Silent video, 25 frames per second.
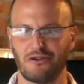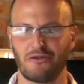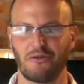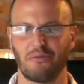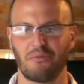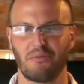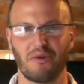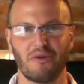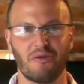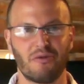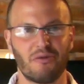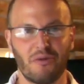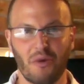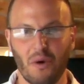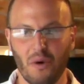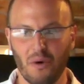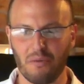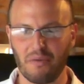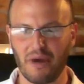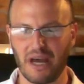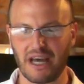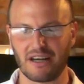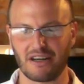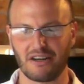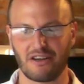Before
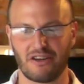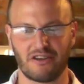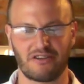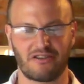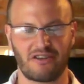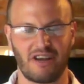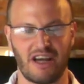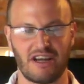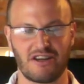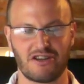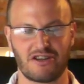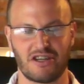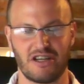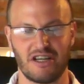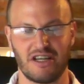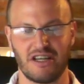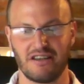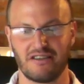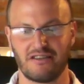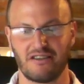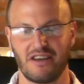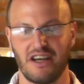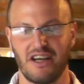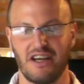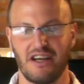Battle Los
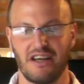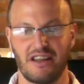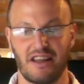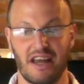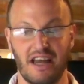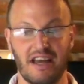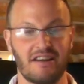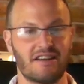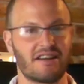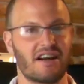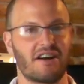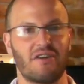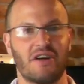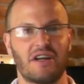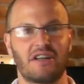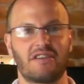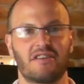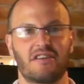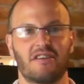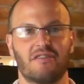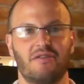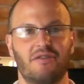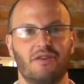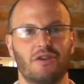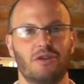Angeles, they directed
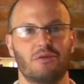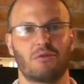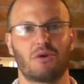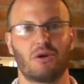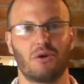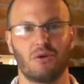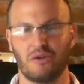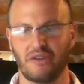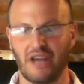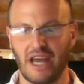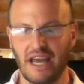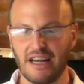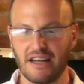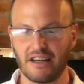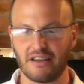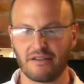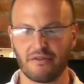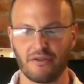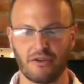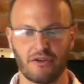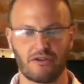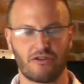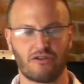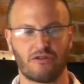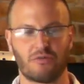a film called Alien vs.